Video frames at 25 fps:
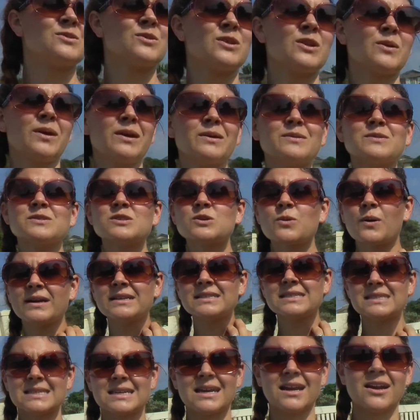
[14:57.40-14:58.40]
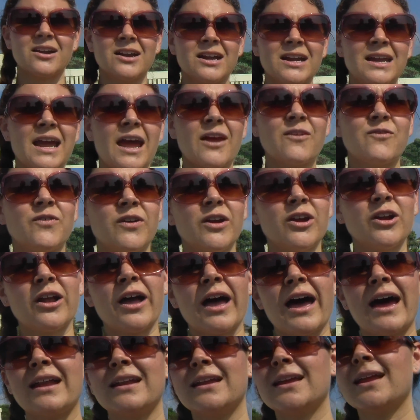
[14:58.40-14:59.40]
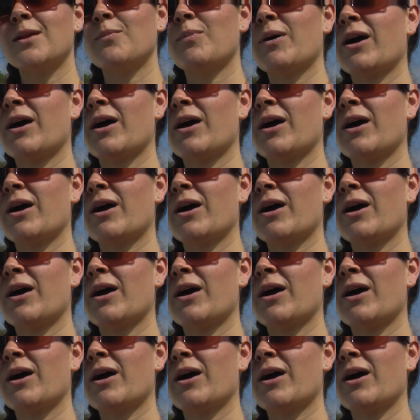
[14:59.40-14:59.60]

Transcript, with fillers: so anyway, it was quite scary. I figured out how to get it